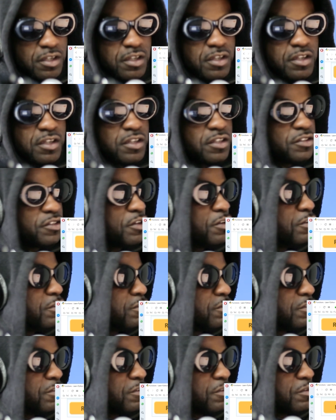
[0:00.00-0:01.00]
So,
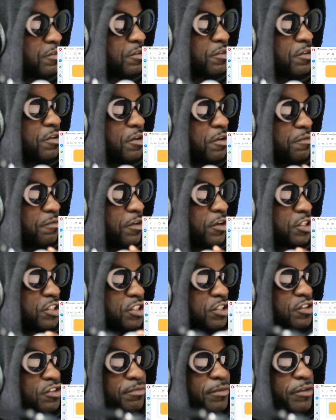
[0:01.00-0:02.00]

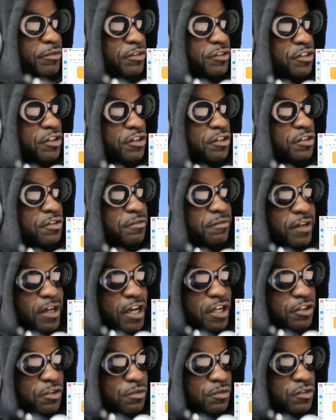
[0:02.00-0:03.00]
functions may return a
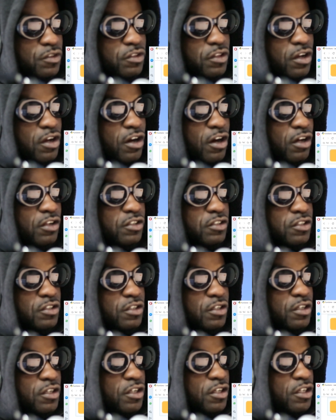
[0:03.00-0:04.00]
value to the caller
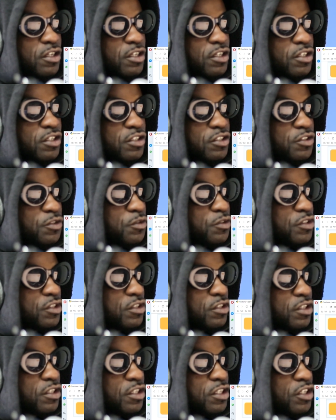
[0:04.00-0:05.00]
using
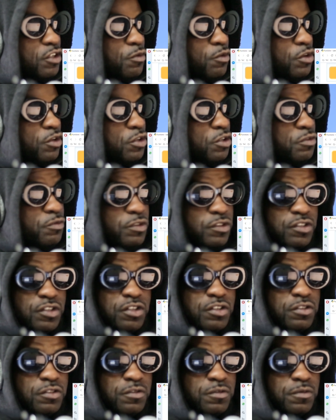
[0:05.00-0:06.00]
the keyword return.